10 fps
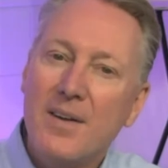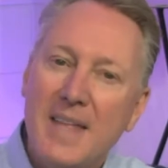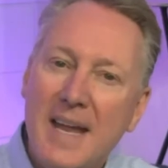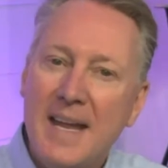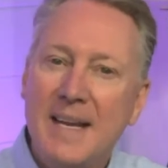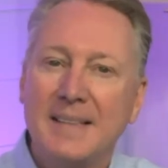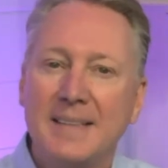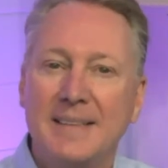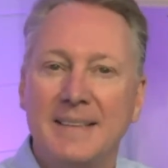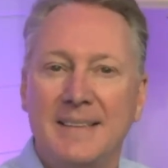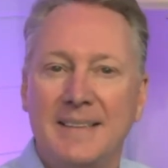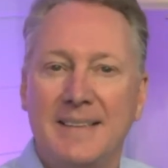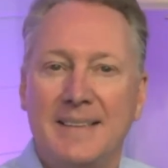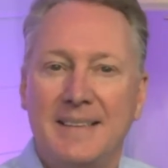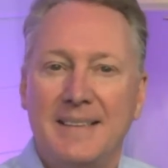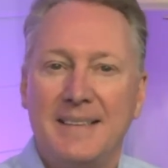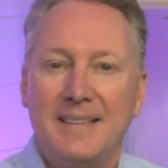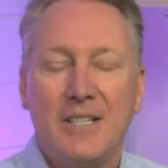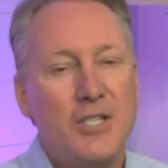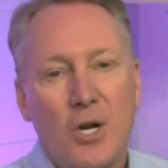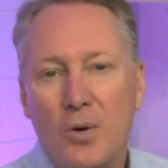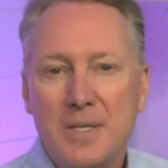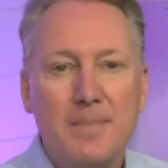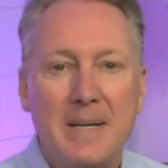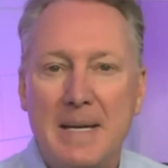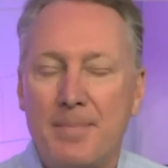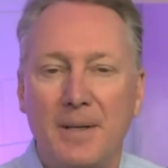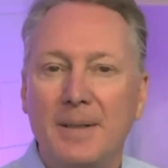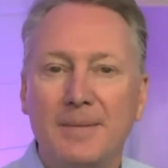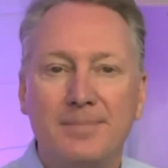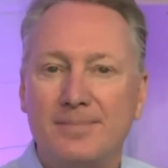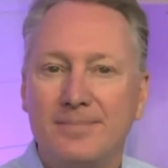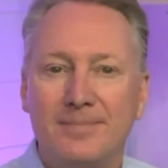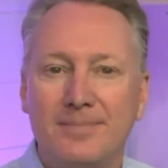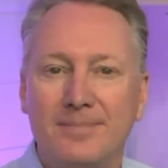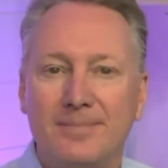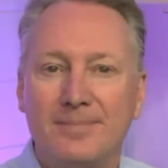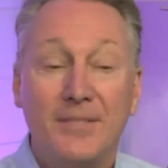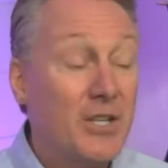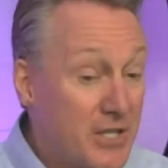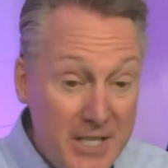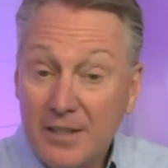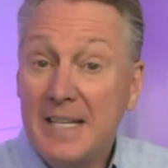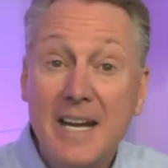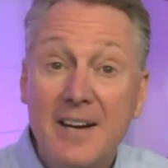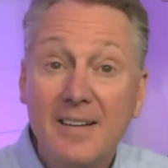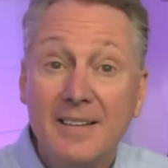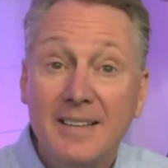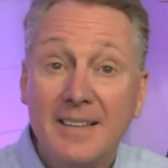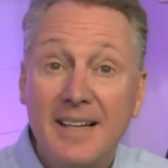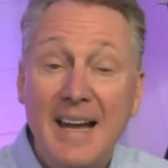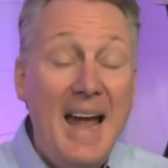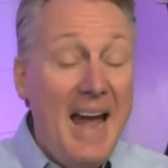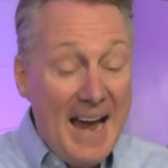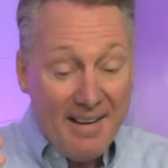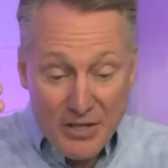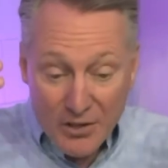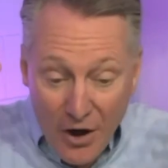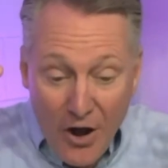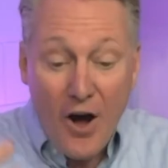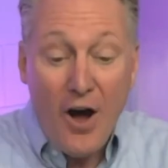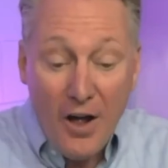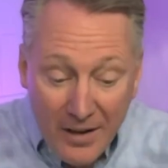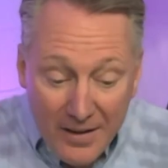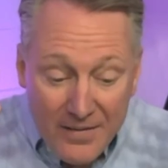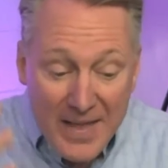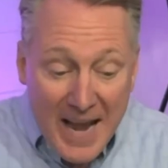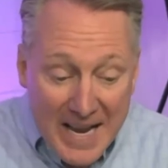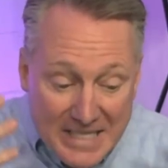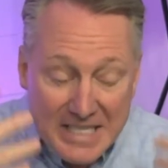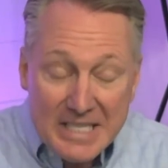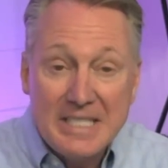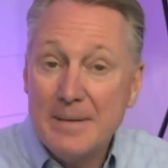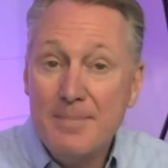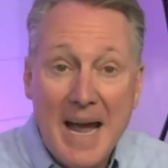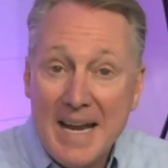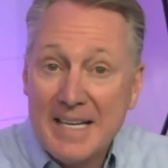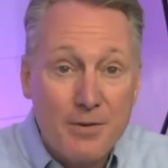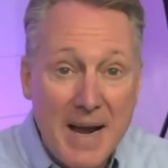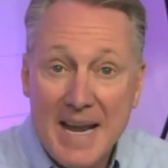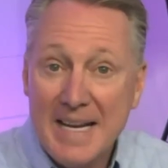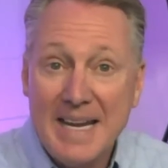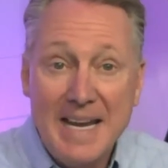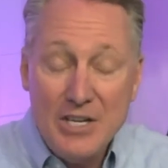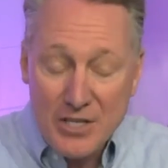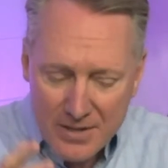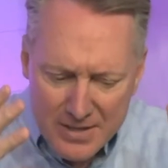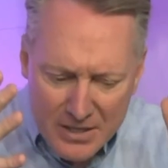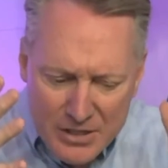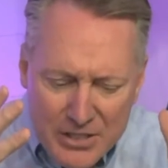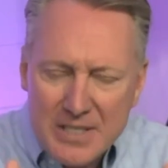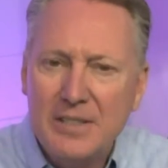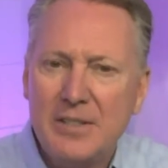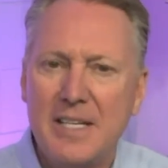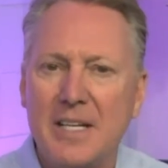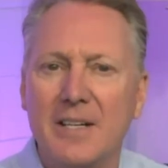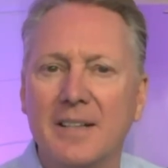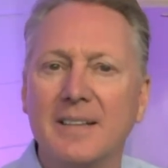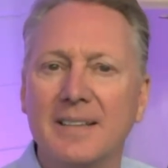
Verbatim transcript: they the chosen people? They're still here. After all of that systematic eradication, they're still here.